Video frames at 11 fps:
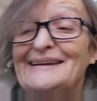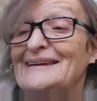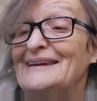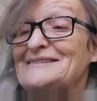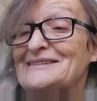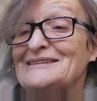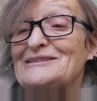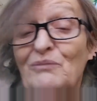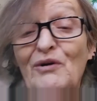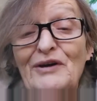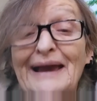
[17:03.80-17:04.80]
and listen to
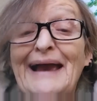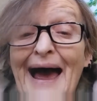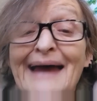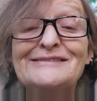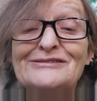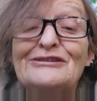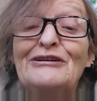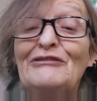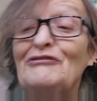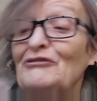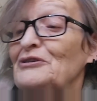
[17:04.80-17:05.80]
what it can
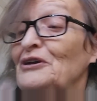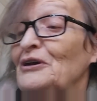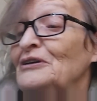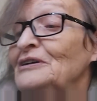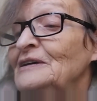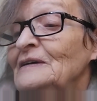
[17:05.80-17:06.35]
do for you.